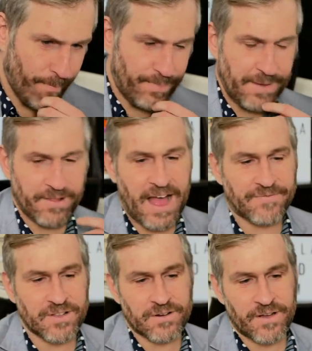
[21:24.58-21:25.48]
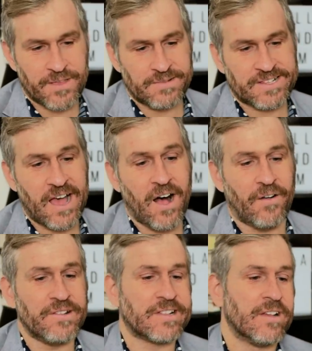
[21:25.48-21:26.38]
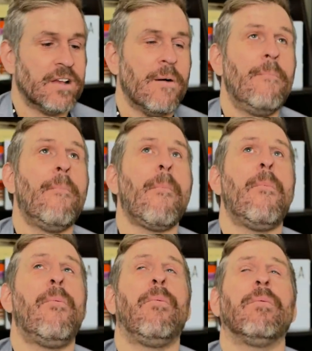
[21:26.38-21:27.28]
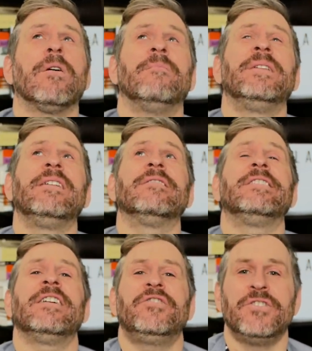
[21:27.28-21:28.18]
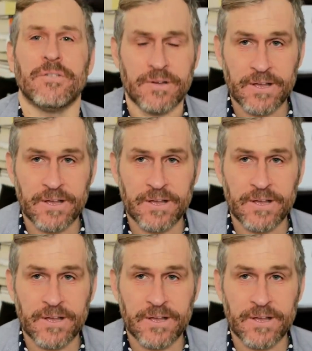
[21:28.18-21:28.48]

People have to learn on themselves, but here's the issue.